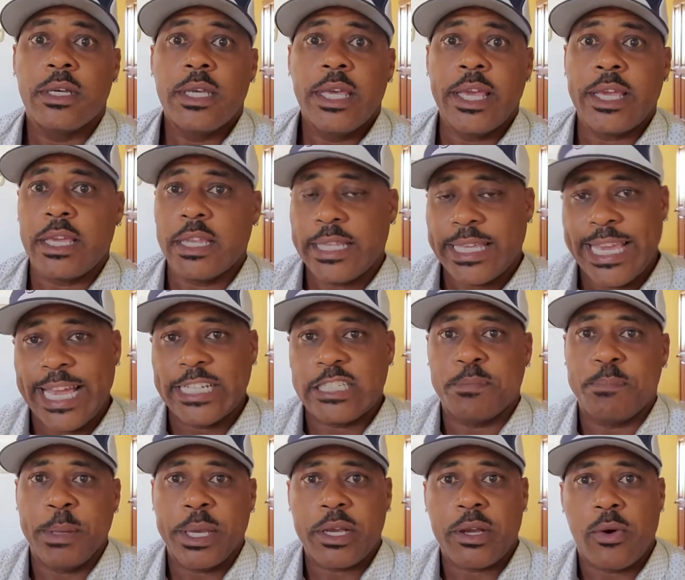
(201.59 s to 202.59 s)
It can catch
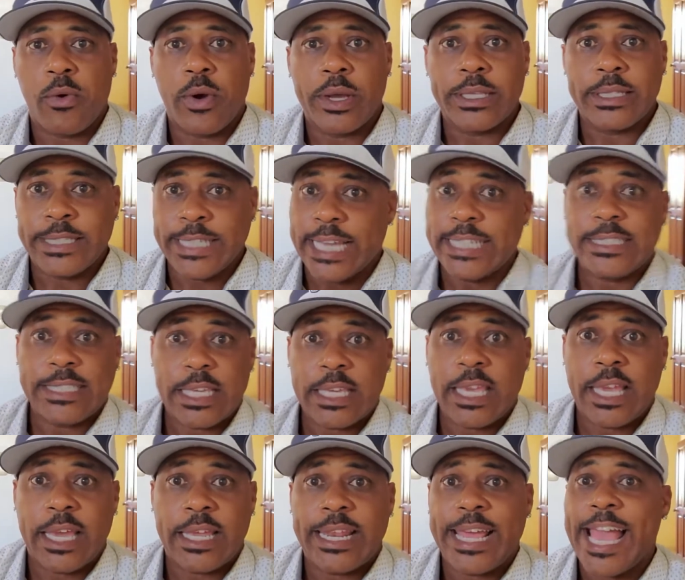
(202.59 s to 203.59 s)
Bitcoin. Yes, it
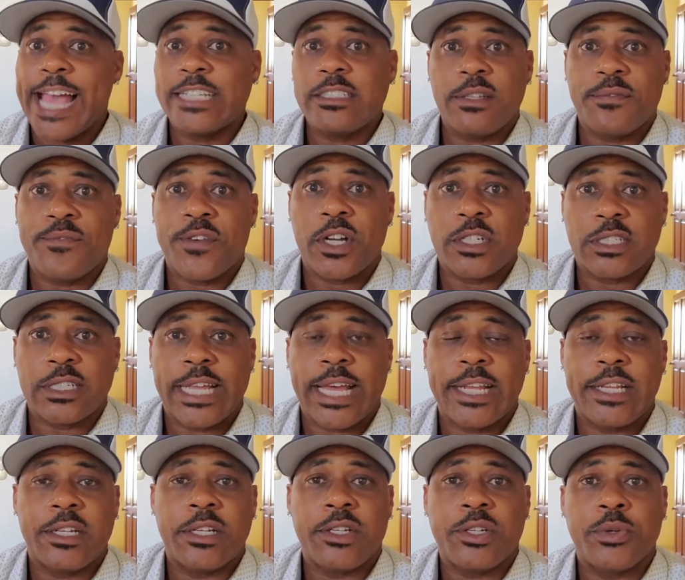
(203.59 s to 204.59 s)
can. It has the
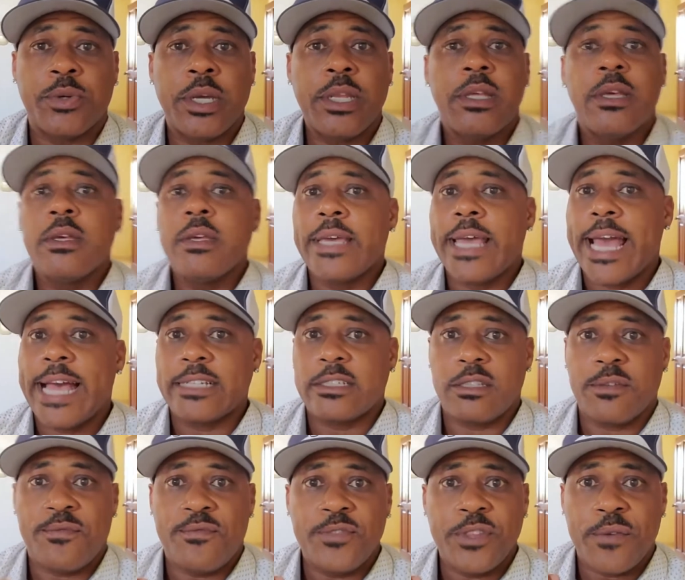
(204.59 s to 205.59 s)
functionality to do it. It has
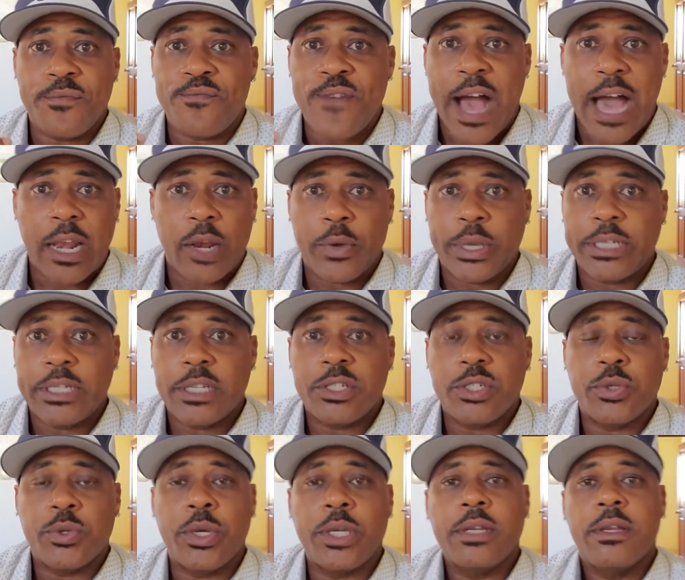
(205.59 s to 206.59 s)
the following to
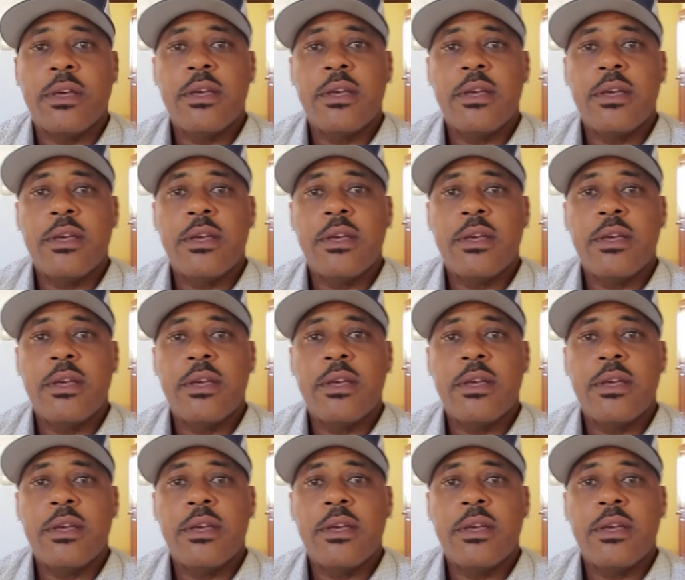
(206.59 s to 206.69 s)
do it.